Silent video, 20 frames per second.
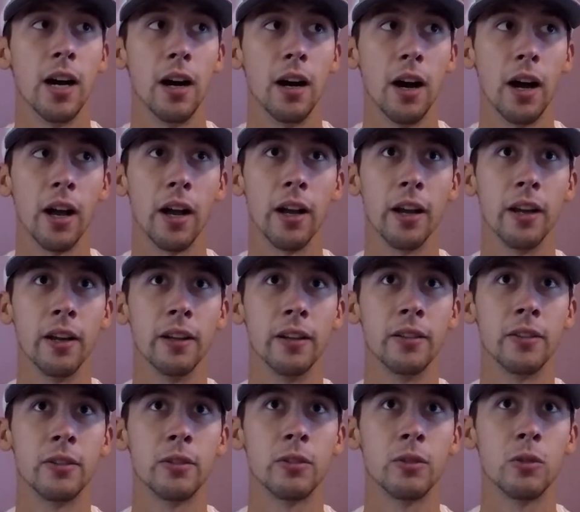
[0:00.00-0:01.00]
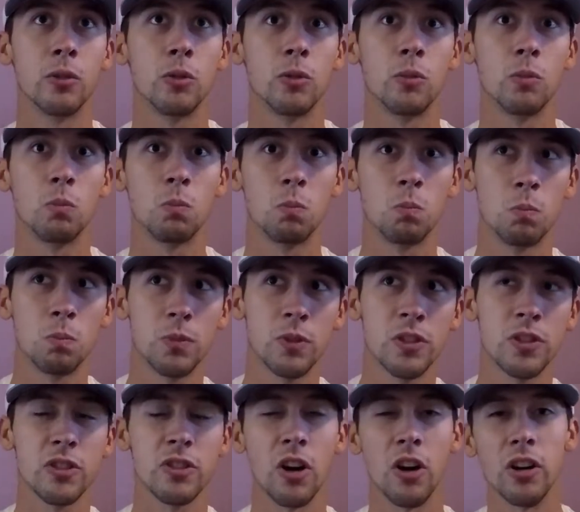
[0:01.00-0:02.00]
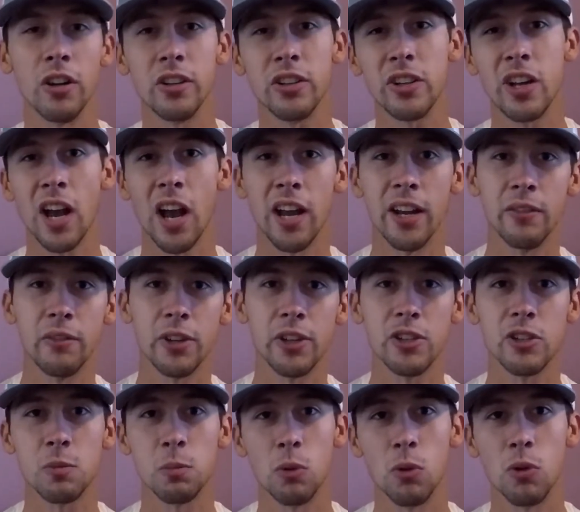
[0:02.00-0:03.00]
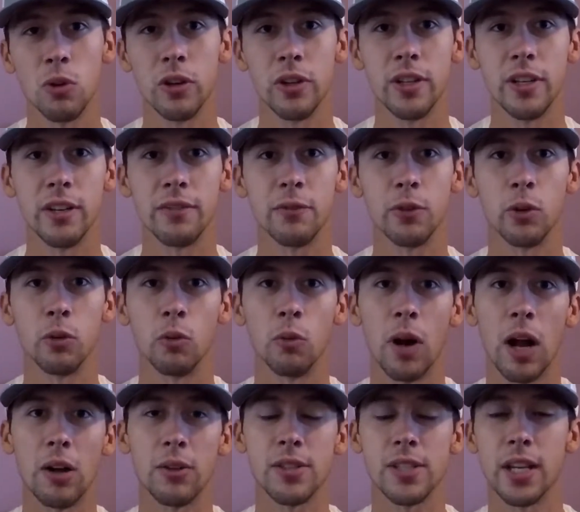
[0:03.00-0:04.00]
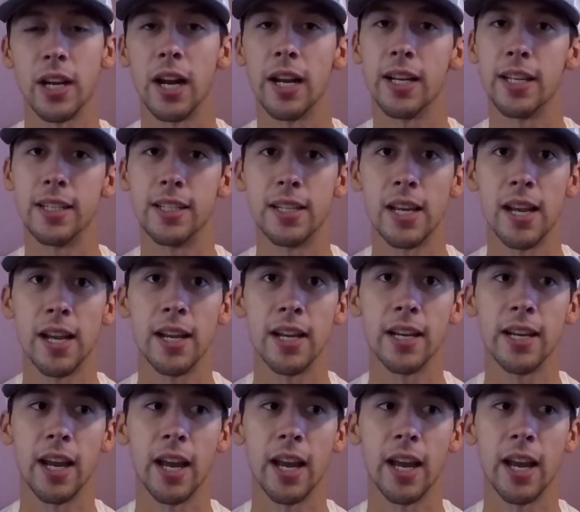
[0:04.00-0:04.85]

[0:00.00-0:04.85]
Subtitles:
I started to kind of explore different routes that I could take